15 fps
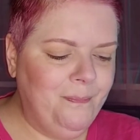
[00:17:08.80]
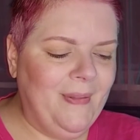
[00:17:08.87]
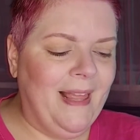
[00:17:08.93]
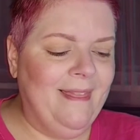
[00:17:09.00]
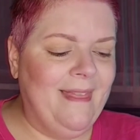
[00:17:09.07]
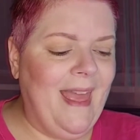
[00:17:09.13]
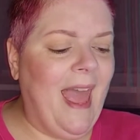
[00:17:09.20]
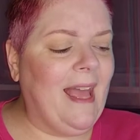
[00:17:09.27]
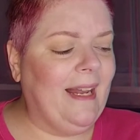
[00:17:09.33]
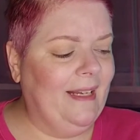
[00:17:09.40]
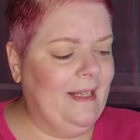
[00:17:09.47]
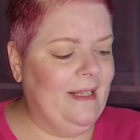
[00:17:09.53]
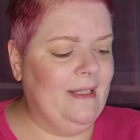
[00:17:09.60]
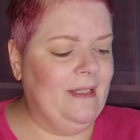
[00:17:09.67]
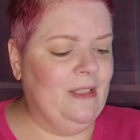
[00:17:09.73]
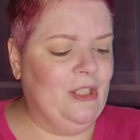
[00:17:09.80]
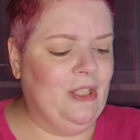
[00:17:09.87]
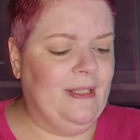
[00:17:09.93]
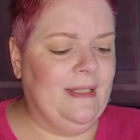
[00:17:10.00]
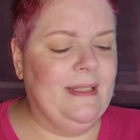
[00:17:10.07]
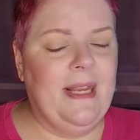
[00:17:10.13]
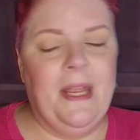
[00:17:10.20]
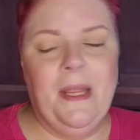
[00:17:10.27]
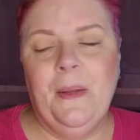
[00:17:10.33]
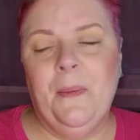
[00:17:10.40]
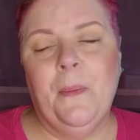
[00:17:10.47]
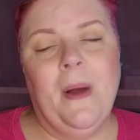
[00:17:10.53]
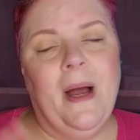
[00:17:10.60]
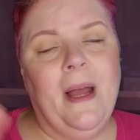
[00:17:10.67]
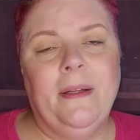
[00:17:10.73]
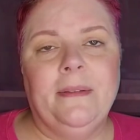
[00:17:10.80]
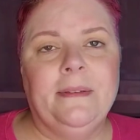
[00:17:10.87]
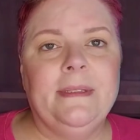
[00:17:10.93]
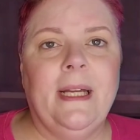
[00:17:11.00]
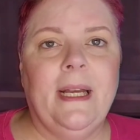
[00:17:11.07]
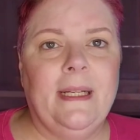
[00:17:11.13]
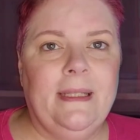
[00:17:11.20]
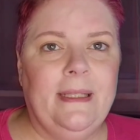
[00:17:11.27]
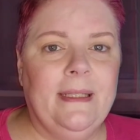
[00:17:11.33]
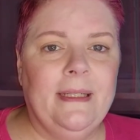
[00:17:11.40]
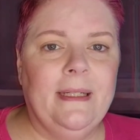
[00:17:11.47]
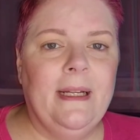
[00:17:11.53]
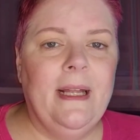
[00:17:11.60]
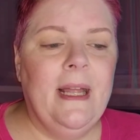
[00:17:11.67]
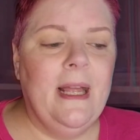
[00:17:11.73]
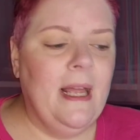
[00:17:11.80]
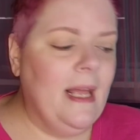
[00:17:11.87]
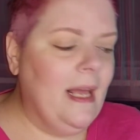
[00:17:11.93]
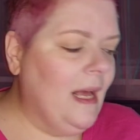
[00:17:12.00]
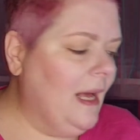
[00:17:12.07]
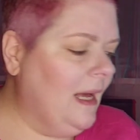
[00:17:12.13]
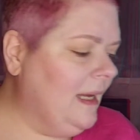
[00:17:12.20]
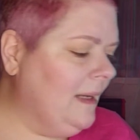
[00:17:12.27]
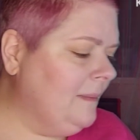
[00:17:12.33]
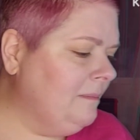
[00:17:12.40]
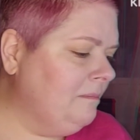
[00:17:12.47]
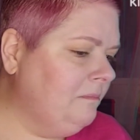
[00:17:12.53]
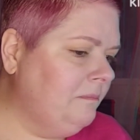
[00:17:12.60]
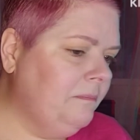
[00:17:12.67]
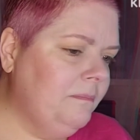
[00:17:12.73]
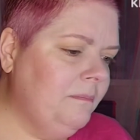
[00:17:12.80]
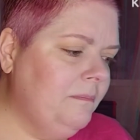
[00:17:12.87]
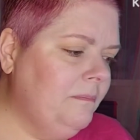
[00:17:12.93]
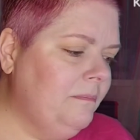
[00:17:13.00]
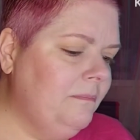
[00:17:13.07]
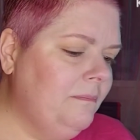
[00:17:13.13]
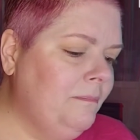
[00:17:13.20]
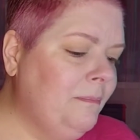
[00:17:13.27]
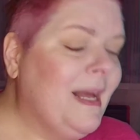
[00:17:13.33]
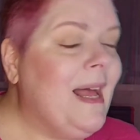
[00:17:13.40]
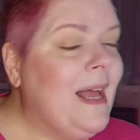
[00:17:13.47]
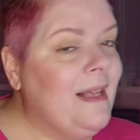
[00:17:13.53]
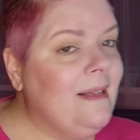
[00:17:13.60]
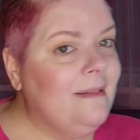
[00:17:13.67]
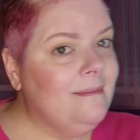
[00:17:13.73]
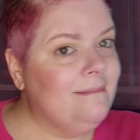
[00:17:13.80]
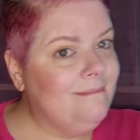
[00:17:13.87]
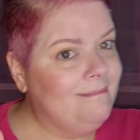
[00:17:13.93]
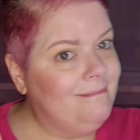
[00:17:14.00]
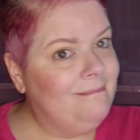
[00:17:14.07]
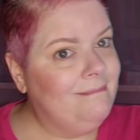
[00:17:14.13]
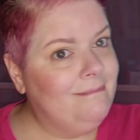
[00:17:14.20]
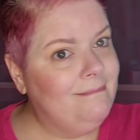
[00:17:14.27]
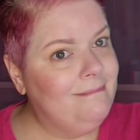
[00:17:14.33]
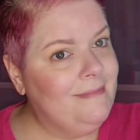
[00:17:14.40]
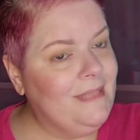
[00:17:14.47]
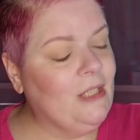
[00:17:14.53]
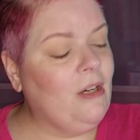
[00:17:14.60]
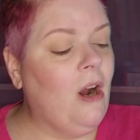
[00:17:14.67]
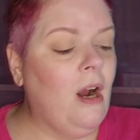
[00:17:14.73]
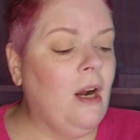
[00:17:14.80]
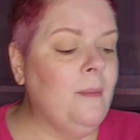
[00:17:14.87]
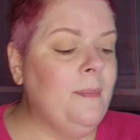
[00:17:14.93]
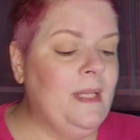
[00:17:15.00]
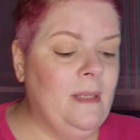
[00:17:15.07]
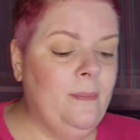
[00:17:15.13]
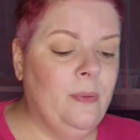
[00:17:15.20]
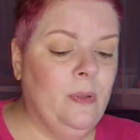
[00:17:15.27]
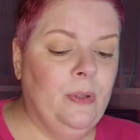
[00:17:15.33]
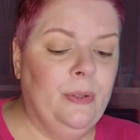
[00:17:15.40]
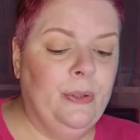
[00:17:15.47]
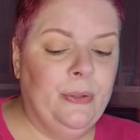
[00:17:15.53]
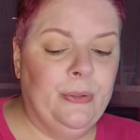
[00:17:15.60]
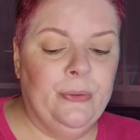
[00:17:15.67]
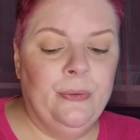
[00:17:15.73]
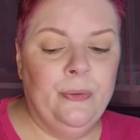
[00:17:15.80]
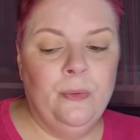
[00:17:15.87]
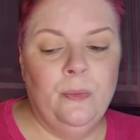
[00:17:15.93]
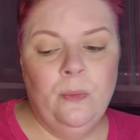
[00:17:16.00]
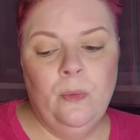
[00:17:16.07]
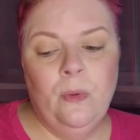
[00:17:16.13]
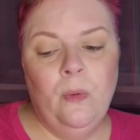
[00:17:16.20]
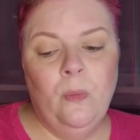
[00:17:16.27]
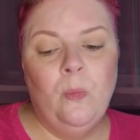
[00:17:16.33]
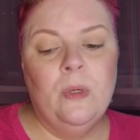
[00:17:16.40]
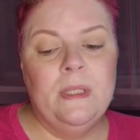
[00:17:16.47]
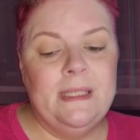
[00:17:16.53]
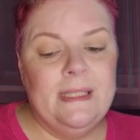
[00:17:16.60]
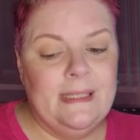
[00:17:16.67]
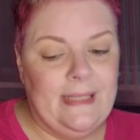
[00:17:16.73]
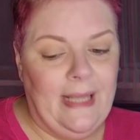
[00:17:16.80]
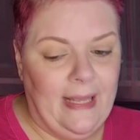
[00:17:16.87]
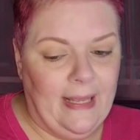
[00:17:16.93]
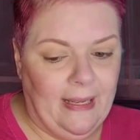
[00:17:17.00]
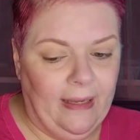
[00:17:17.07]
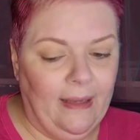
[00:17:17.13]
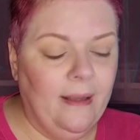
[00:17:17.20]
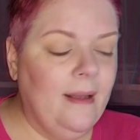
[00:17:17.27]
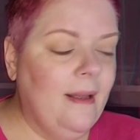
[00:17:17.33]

that is just a wild idea. But there are people who would say